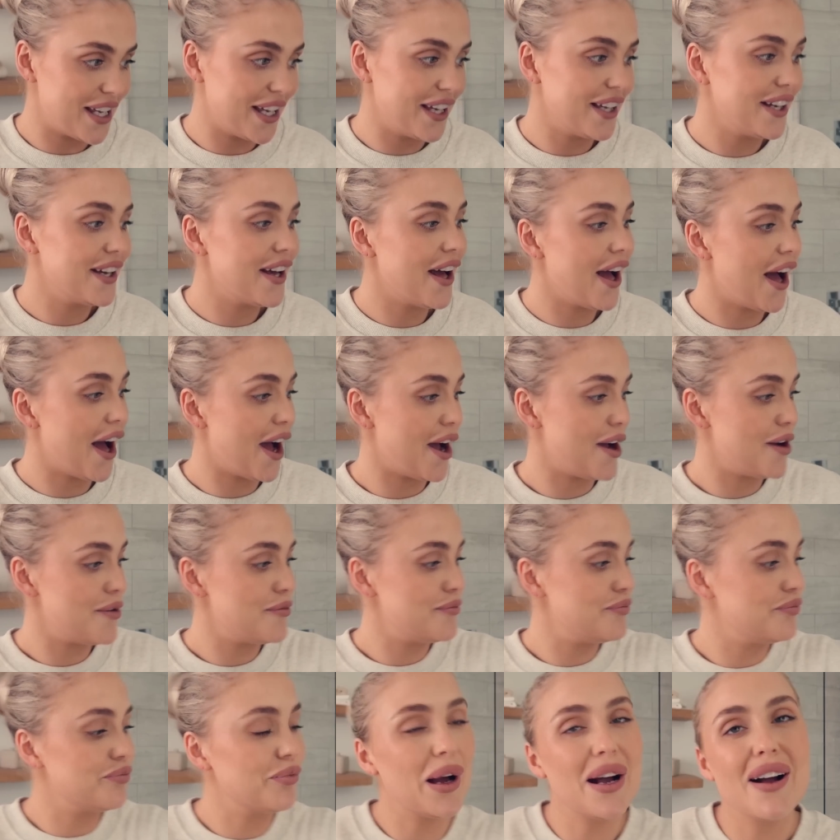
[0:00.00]
it,
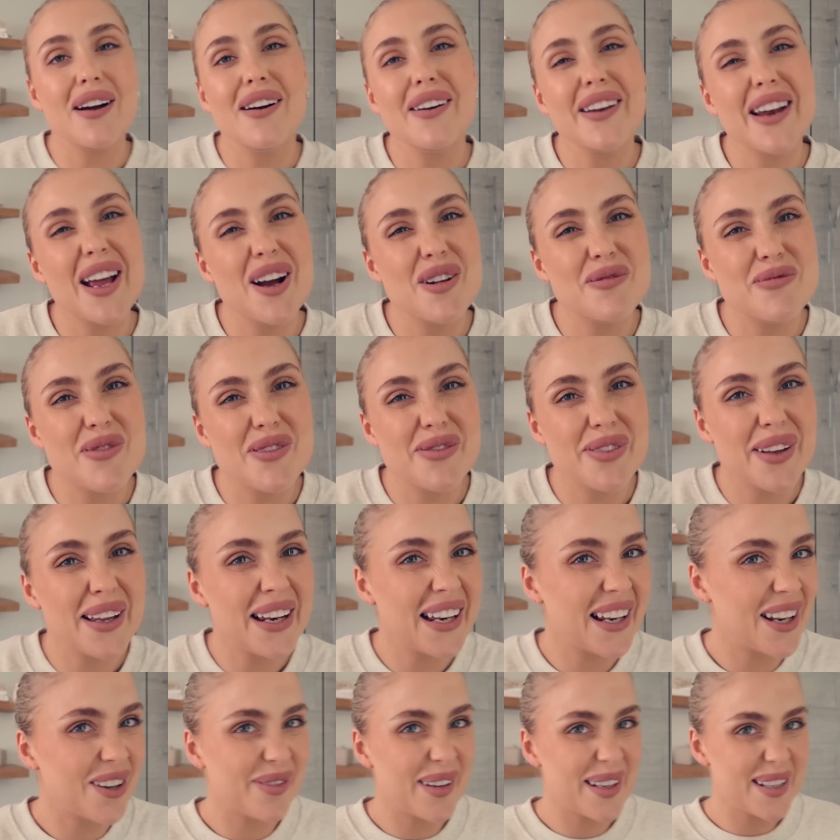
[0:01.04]
um but I can't help but feel a
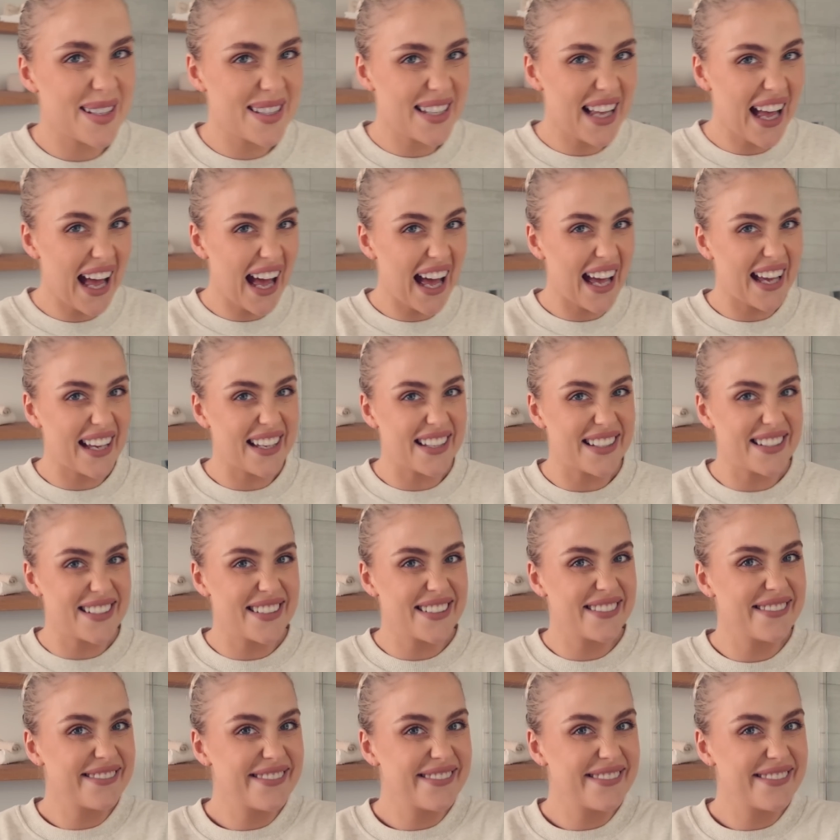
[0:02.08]
little bit sad.